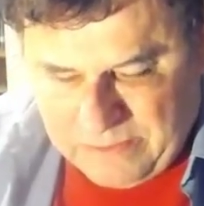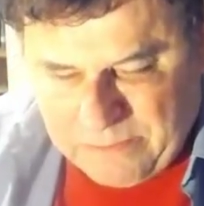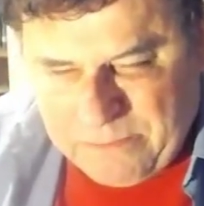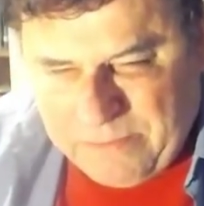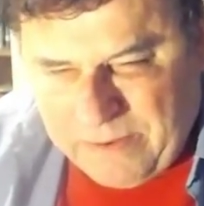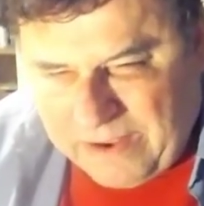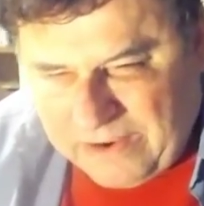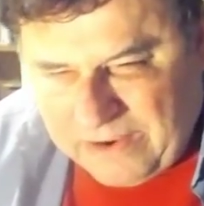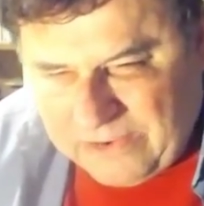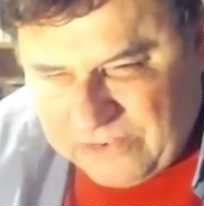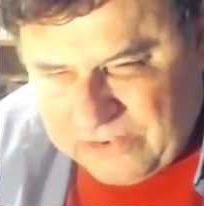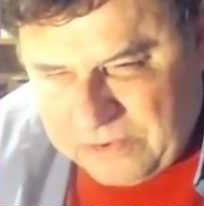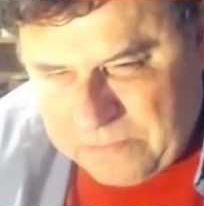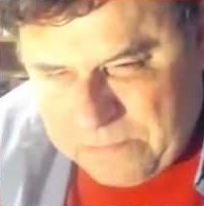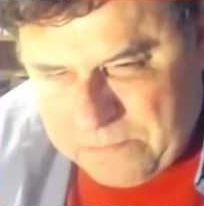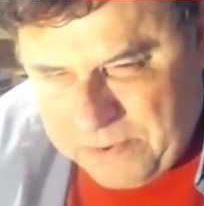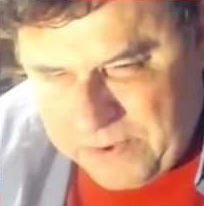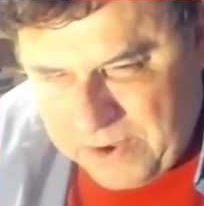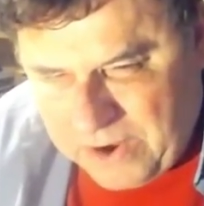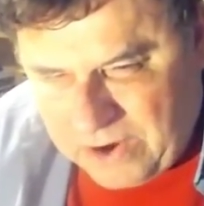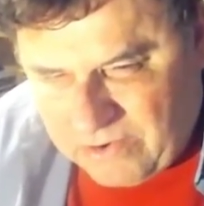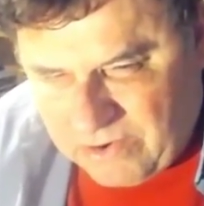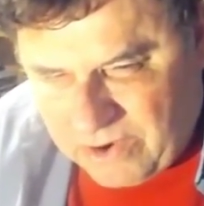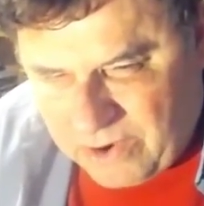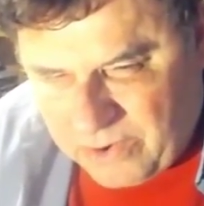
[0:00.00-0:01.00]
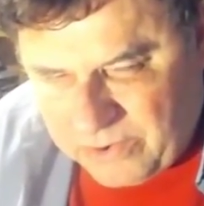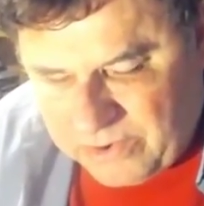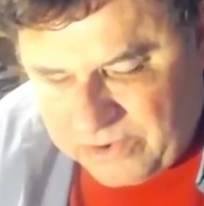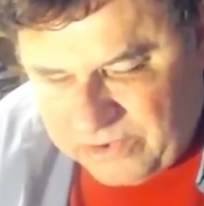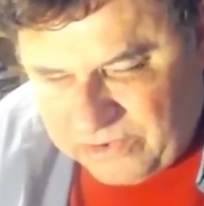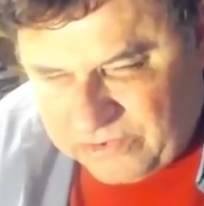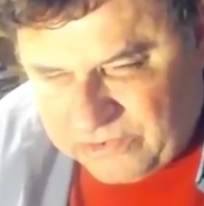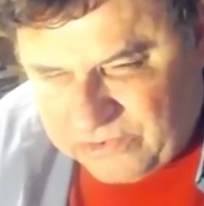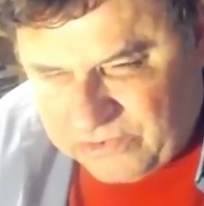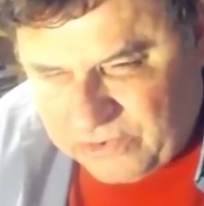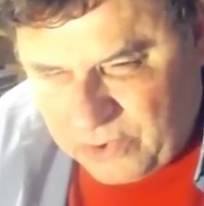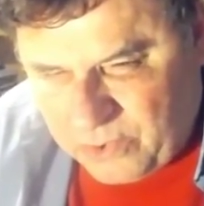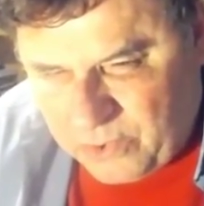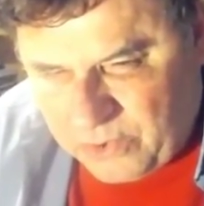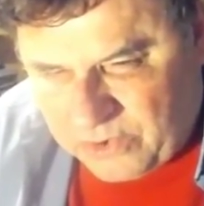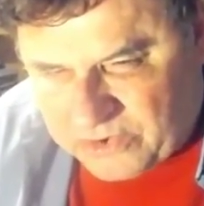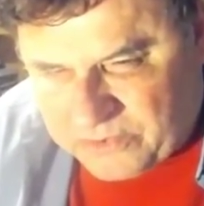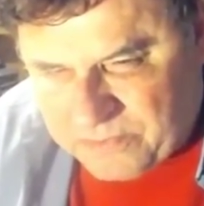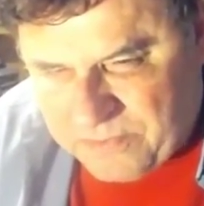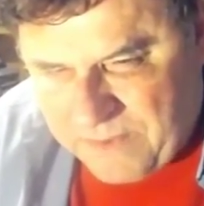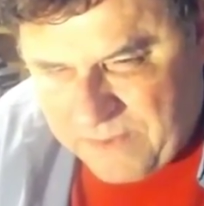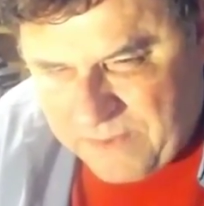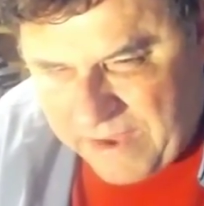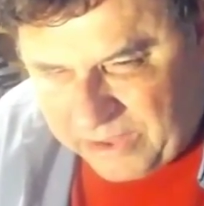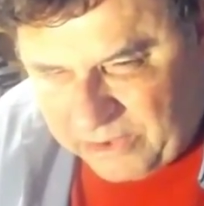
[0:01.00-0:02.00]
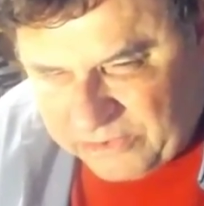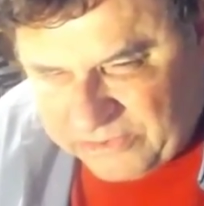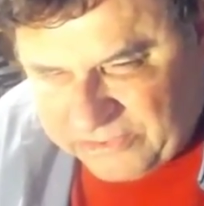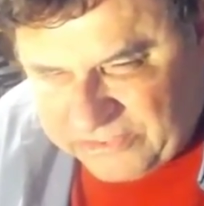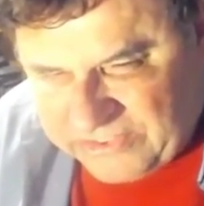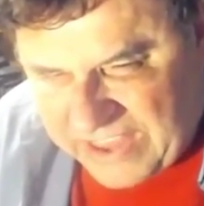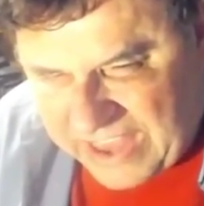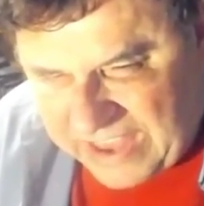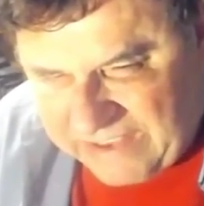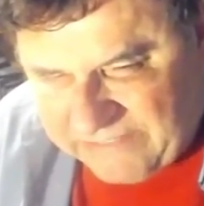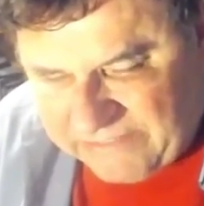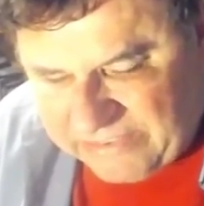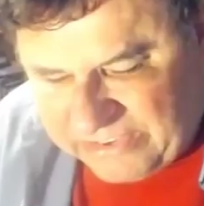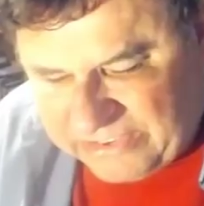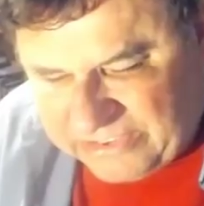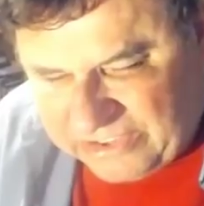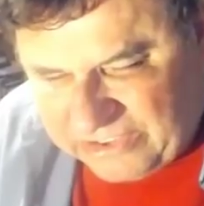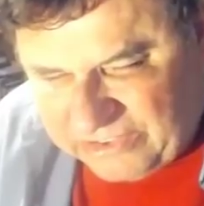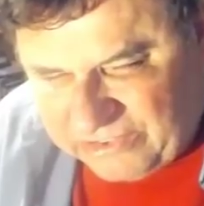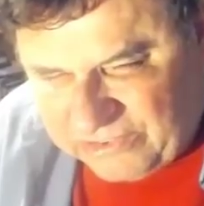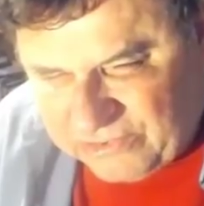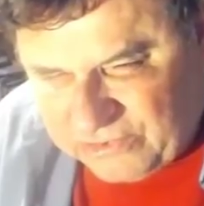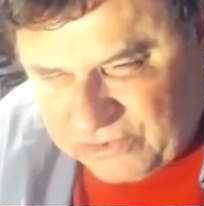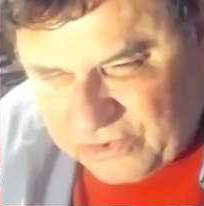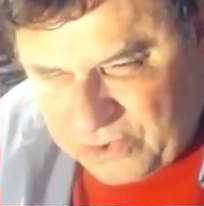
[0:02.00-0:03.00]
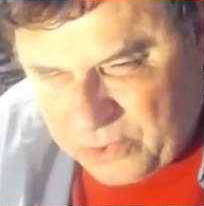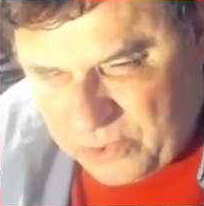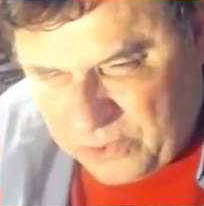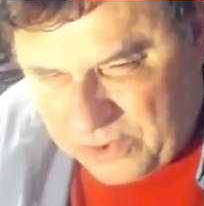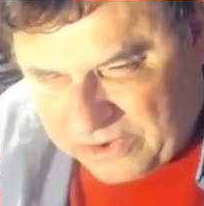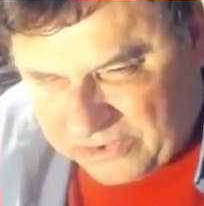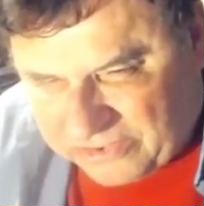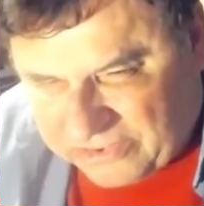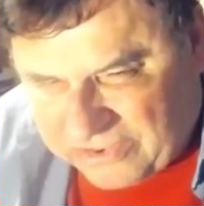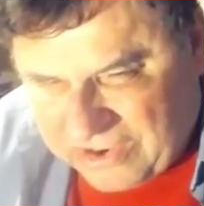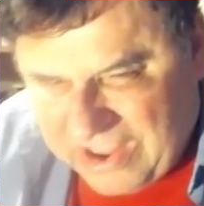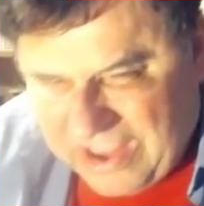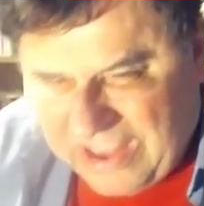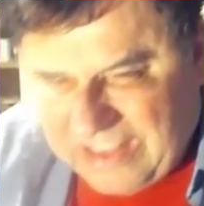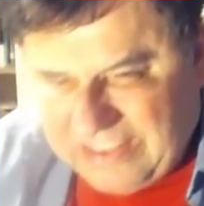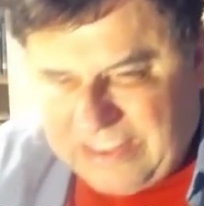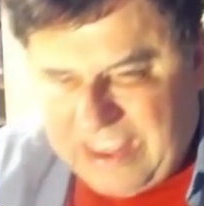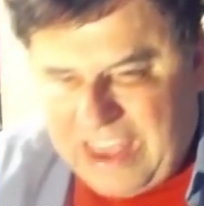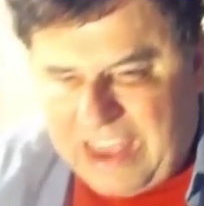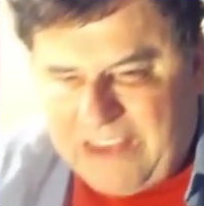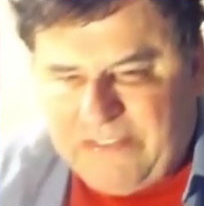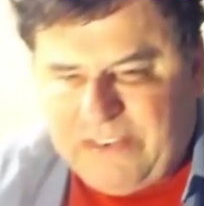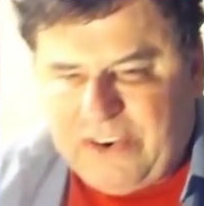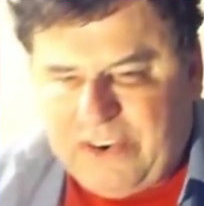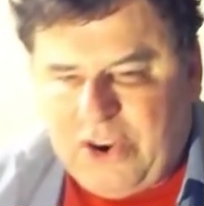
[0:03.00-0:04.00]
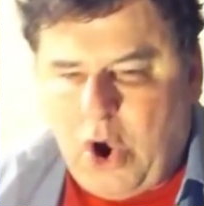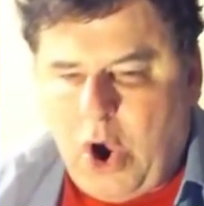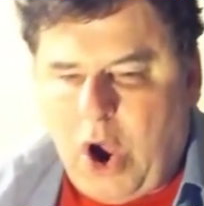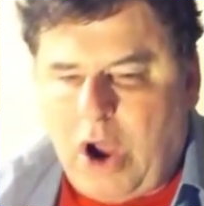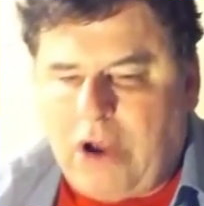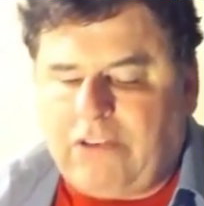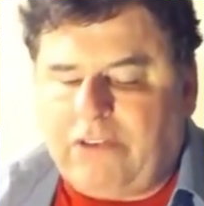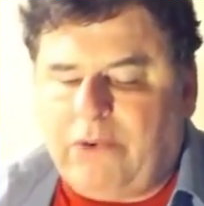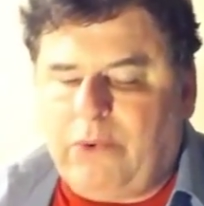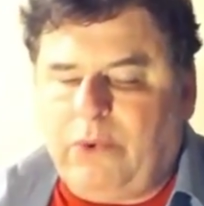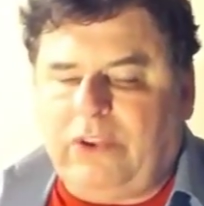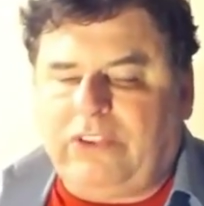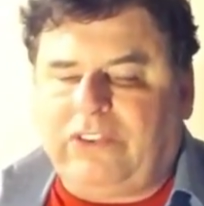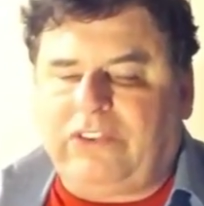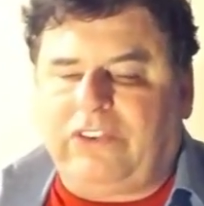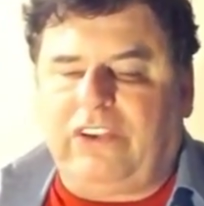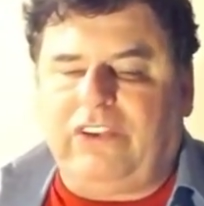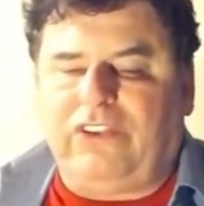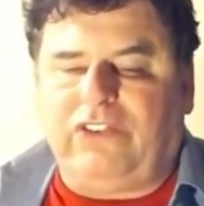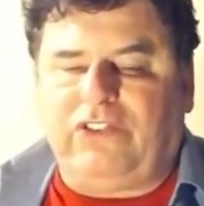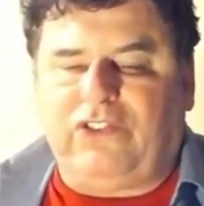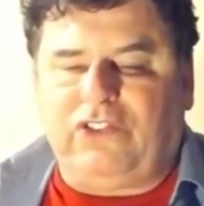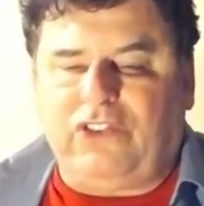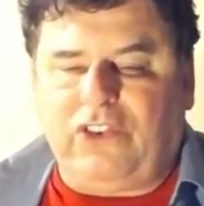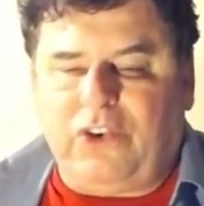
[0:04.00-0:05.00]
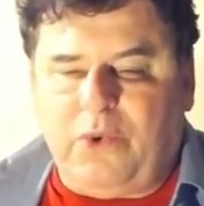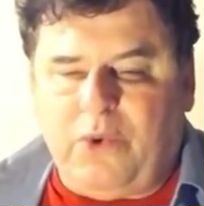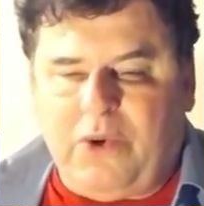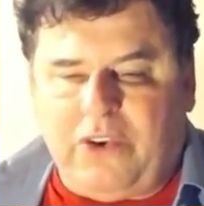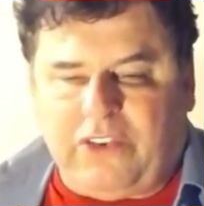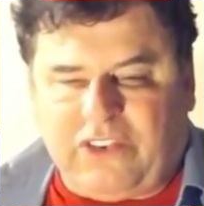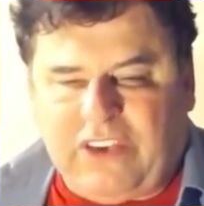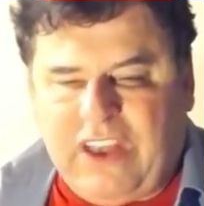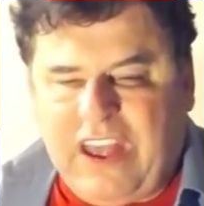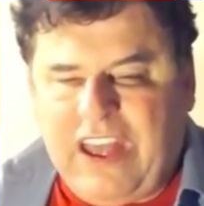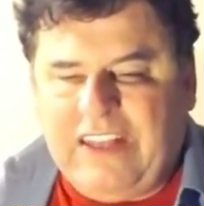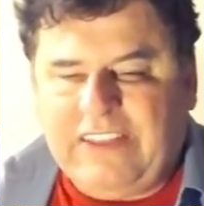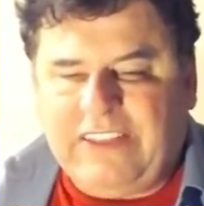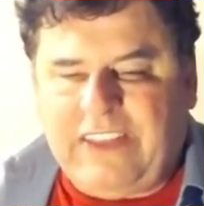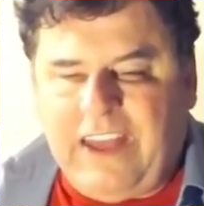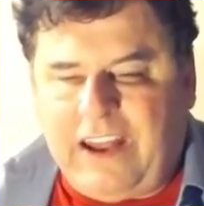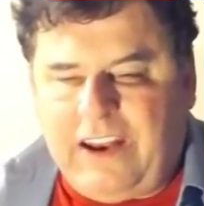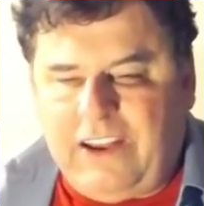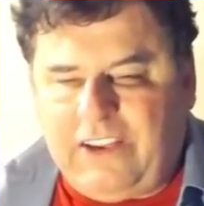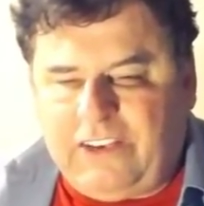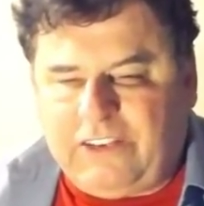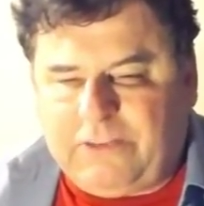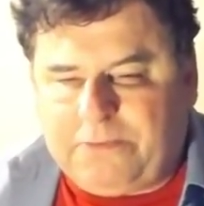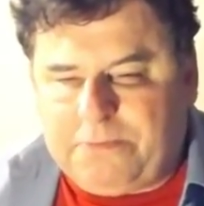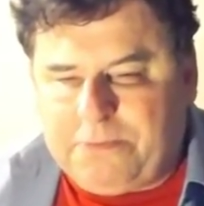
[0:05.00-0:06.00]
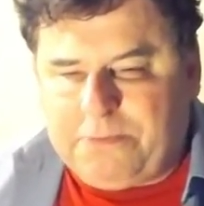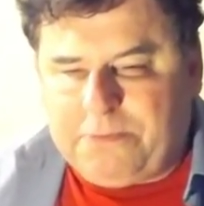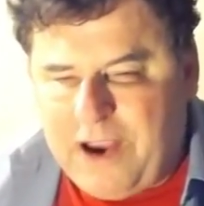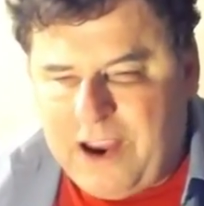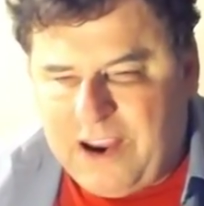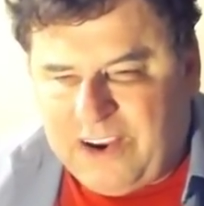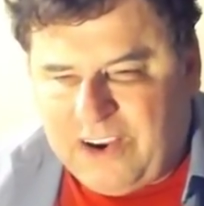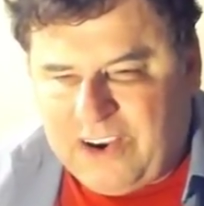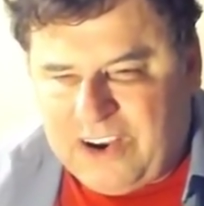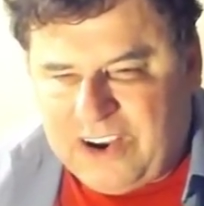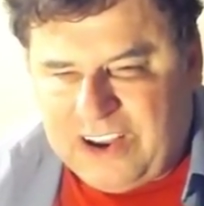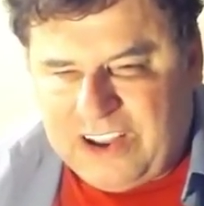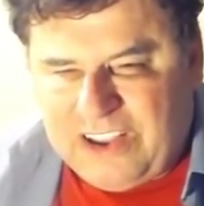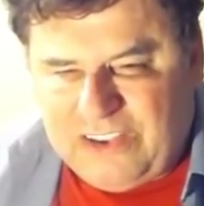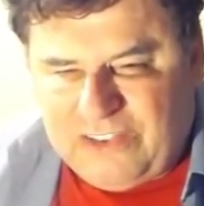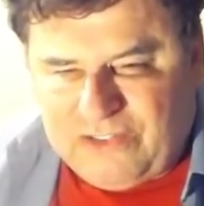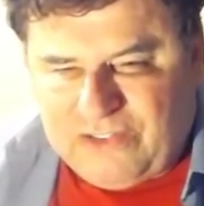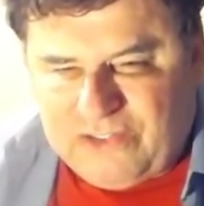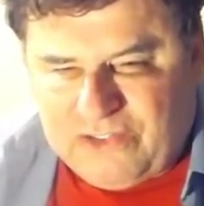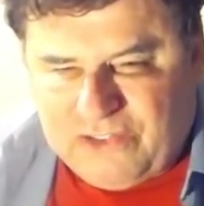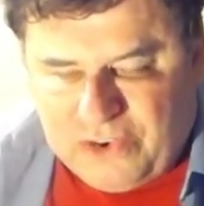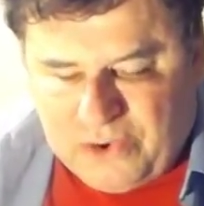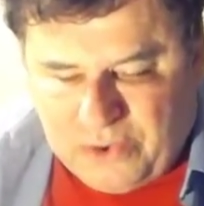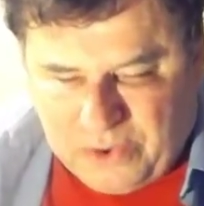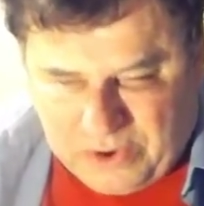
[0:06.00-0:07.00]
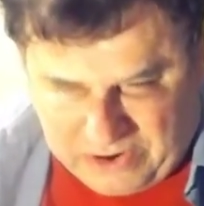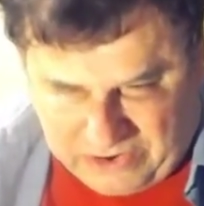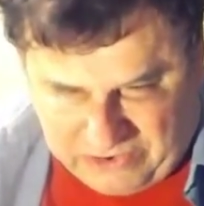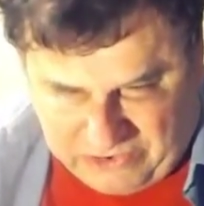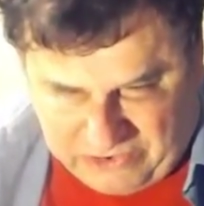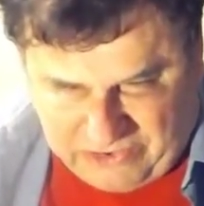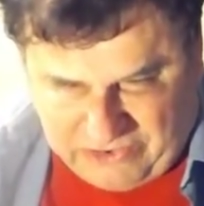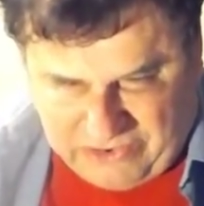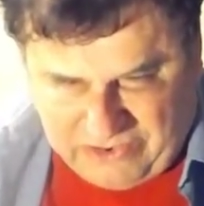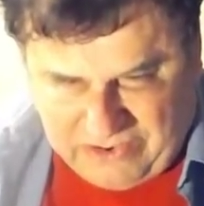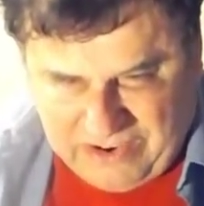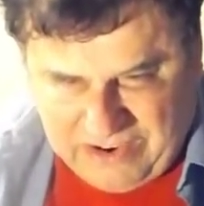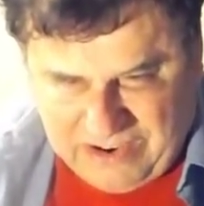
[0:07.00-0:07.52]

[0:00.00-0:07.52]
Ben Shapiro is Jewish. Michael Savage is Jewish. David Horowitz is Jewish. Dennis Prager is Jewish.